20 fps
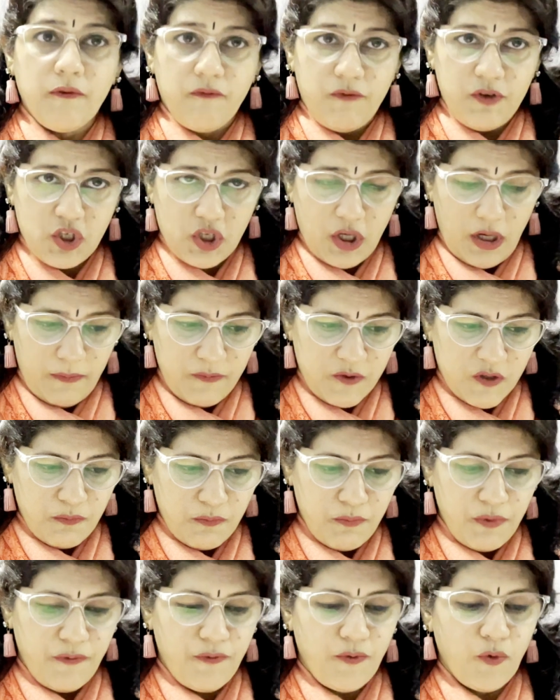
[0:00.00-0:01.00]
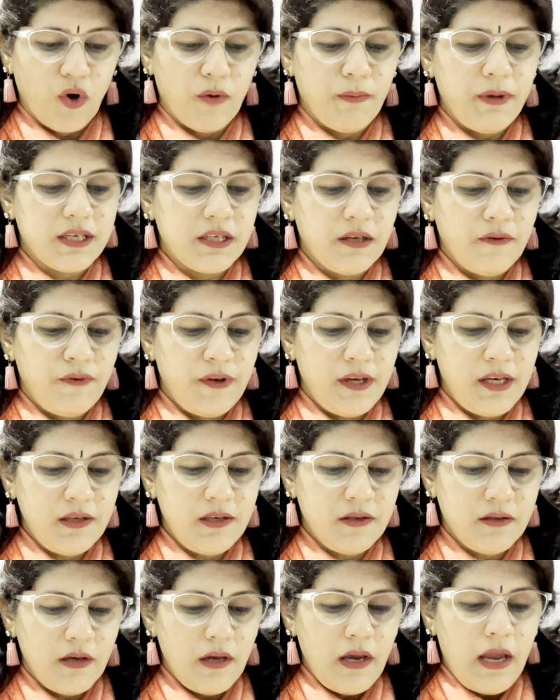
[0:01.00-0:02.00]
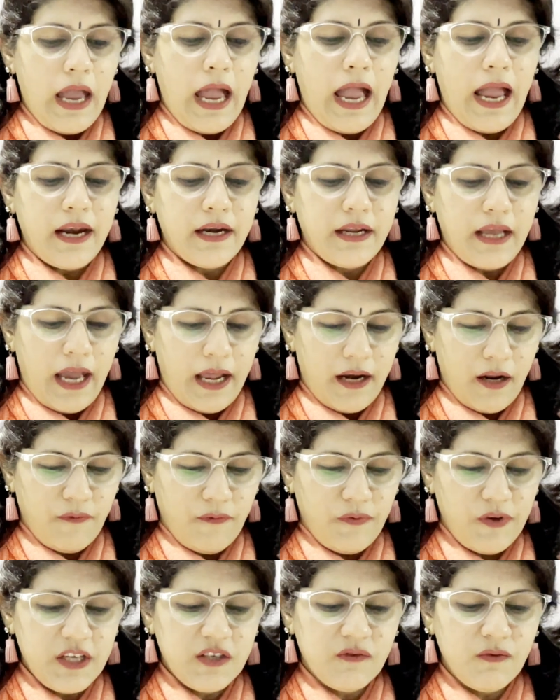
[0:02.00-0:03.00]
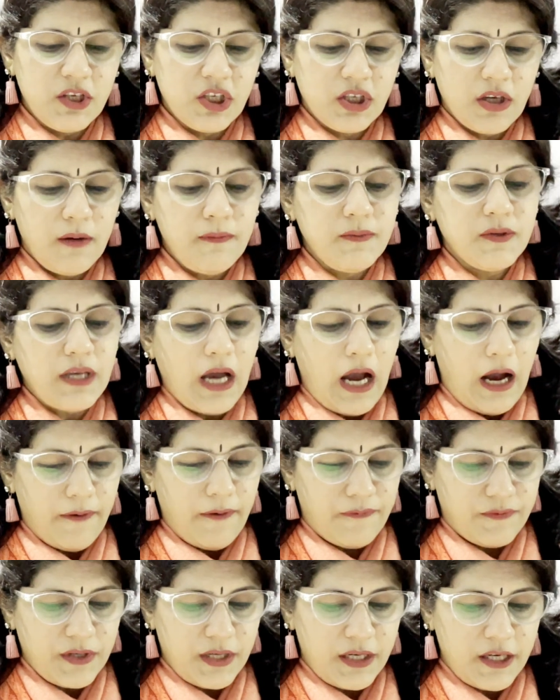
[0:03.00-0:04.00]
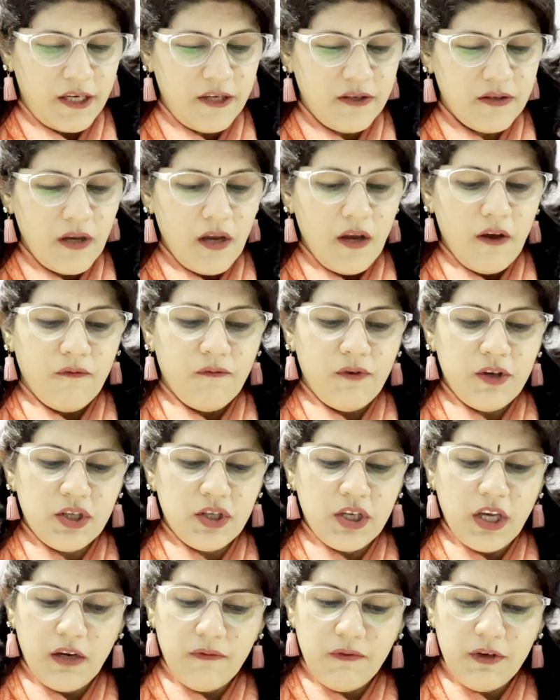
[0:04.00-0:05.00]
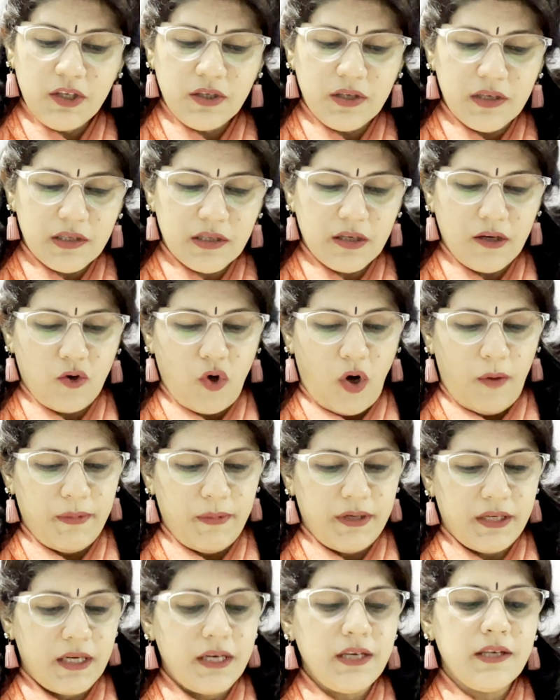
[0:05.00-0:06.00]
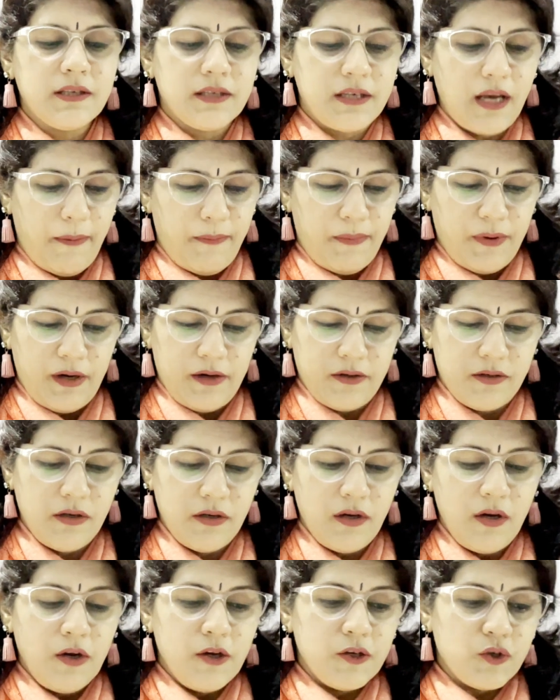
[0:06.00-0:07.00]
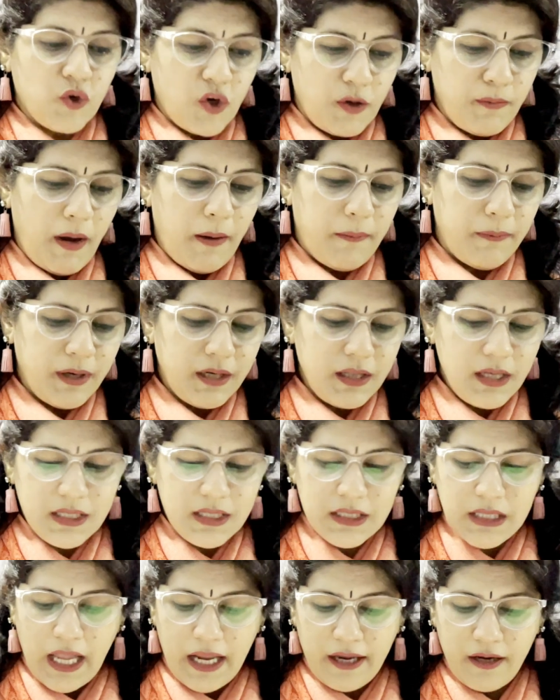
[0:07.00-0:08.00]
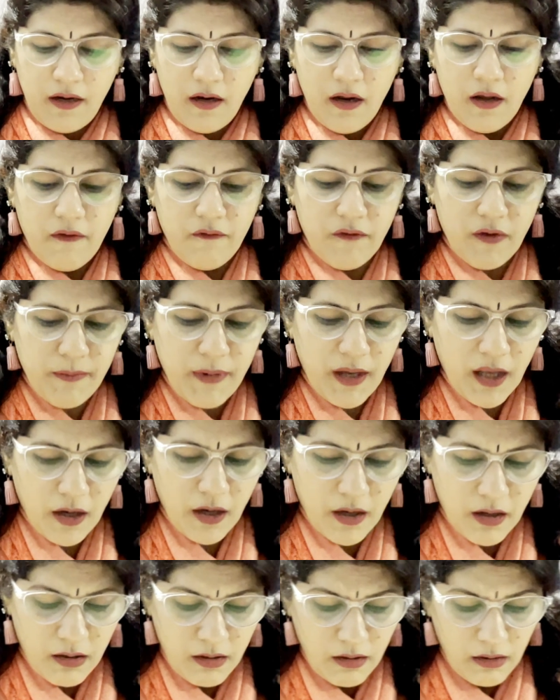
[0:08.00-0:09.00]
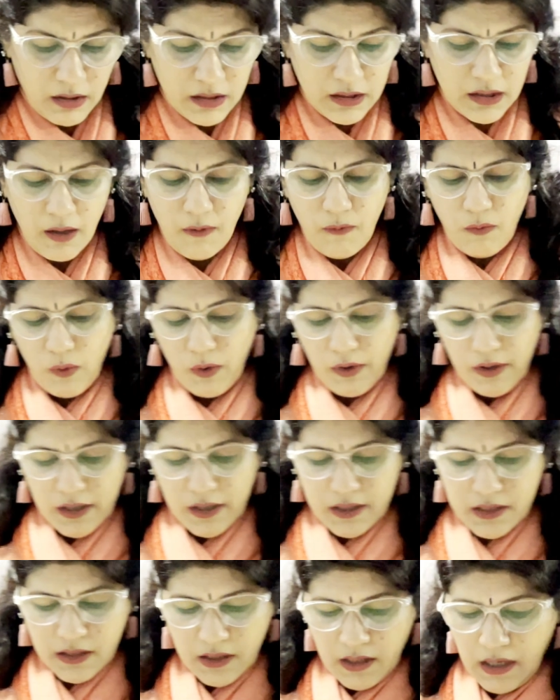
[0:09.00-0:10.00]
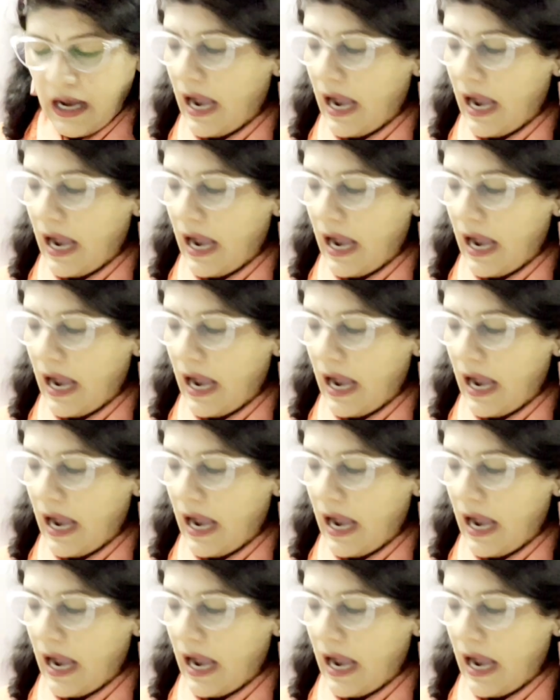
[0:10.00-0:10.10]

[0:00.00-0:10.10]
which comes before metaphase and anaphase which comes after it in which sister chromatids separate. To remember this line, we may learn the word